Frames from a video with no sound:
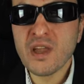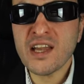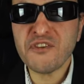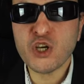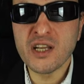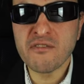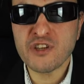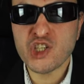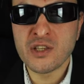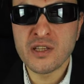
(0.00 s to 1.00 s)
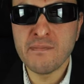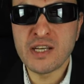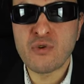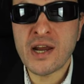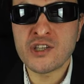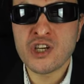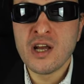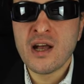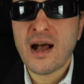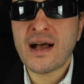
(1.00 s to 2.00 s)
If you can envision the mid range
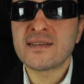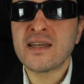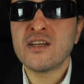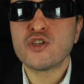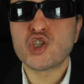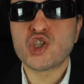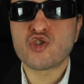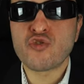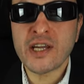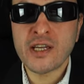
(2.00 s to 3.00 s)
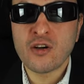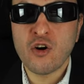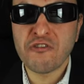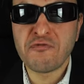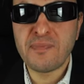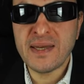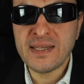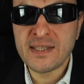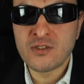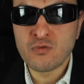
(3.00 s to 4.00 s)
as a string of
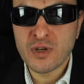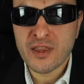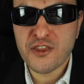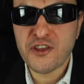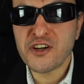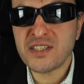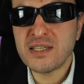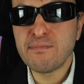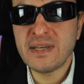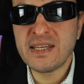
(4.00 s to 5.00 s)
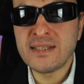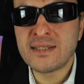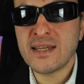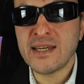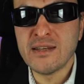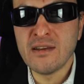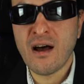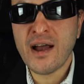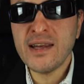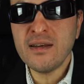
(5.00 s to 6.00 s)
beads with 30 beads in
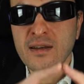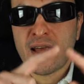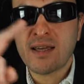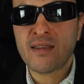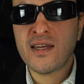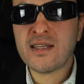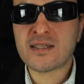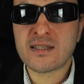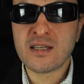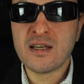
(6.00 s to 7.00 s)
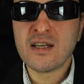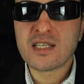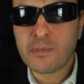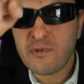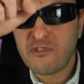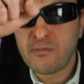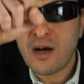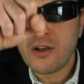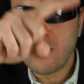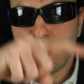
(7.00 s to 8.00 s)
line like this, some of them
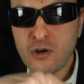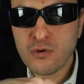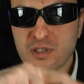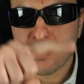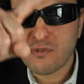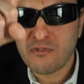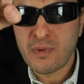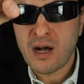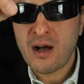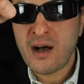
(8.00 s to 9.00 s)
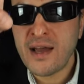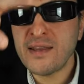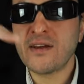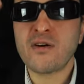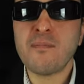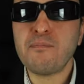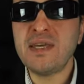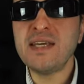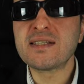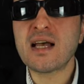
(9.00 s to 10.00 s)
are low, some of them are high. There are
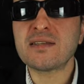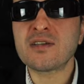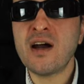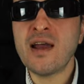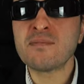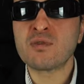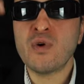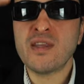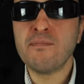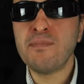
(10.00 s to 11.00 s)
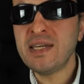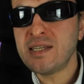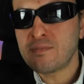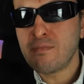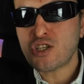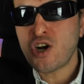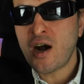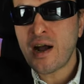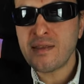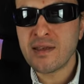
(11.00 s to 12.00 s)
peaks at times where the bead is much
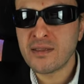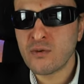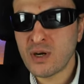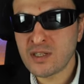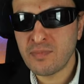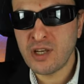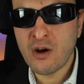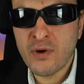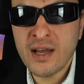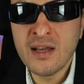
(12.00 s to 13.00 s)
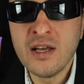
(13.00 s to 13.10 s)
higher than the ones below it.